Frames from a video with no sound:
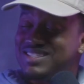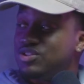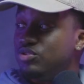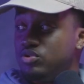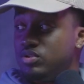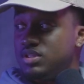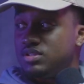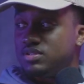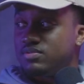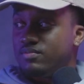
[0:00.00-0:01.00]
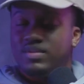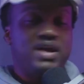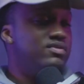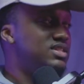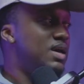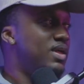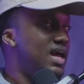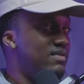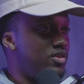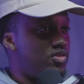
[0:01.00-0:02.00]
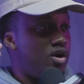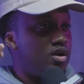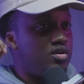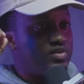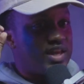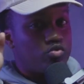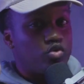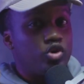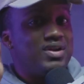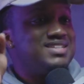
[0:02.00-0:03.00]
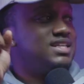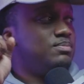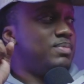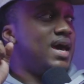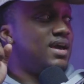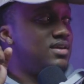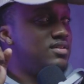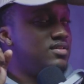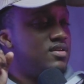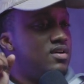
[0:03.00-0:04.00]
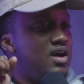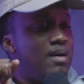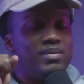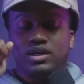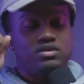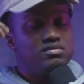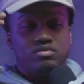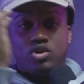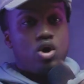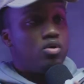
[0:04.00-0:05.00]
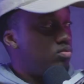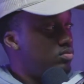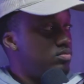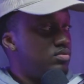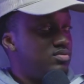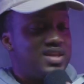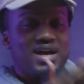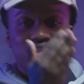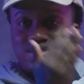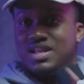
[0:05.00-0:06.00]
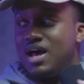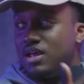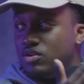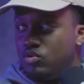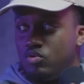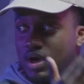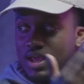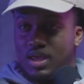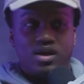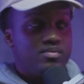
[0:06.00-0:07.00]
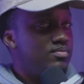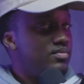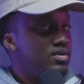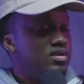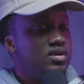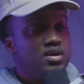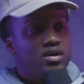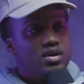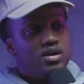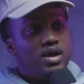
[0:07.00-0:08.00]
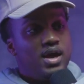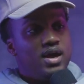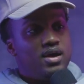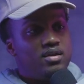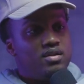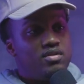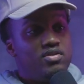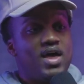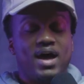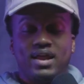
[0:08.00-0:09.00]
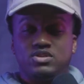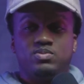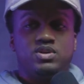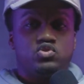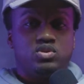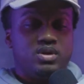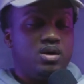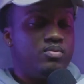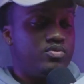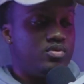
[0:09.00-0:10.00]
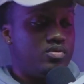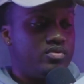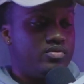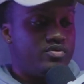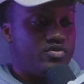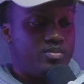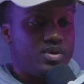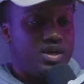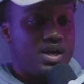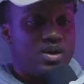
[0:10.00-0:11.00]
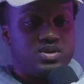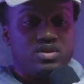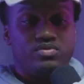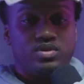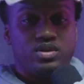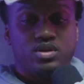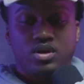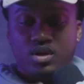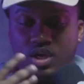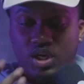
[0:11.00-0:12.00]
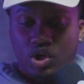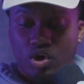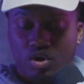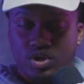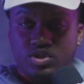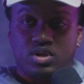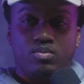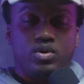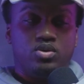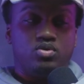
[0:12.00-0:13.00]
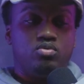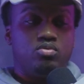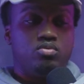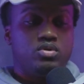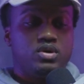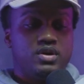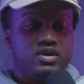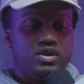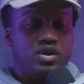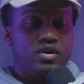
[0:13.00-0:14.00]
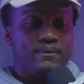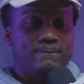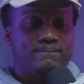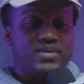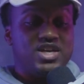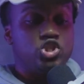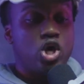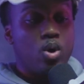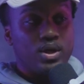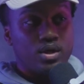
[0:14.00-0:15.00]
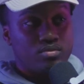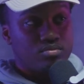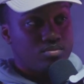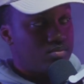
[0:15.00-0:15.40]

I still do this, every time that I have a thought of, like, regressing back, I'm like, no, that is not who I am. And that has been extremely helpful for me. And I would definitely encourage someone who, you know, is going